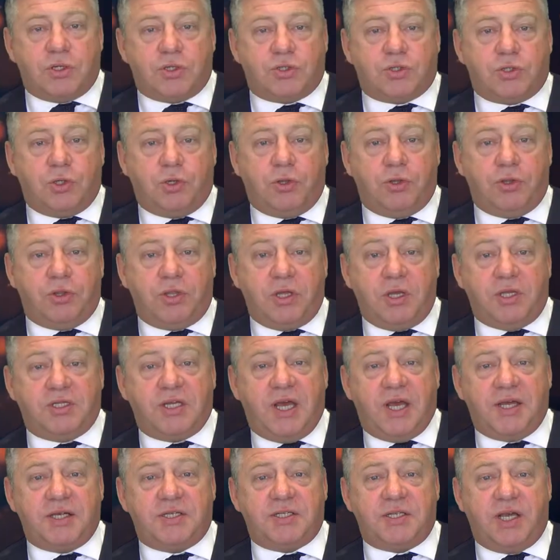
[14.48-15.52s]
So the
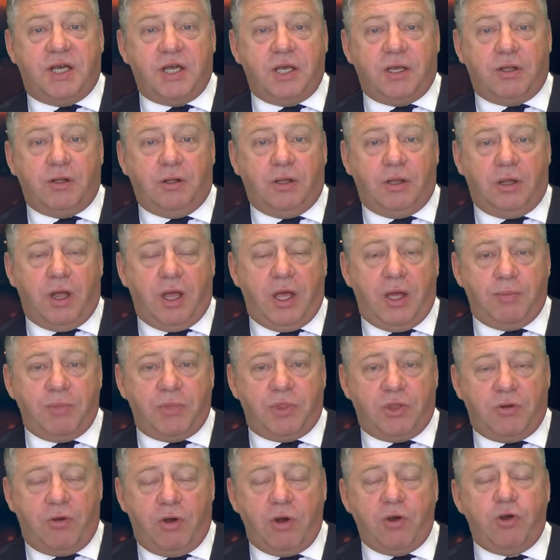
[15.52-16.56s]
attack cycle,
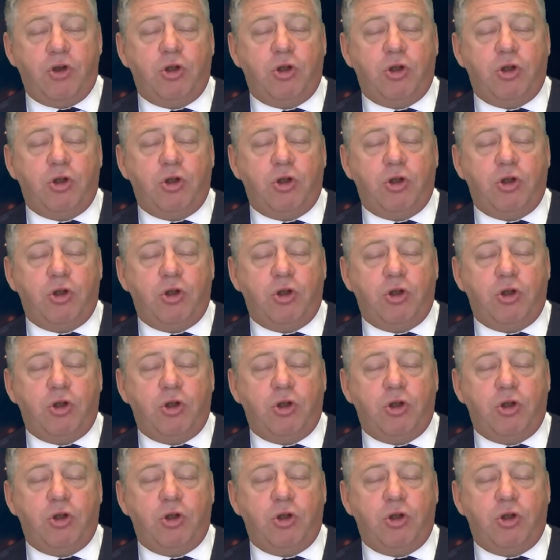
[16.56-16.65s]
there are a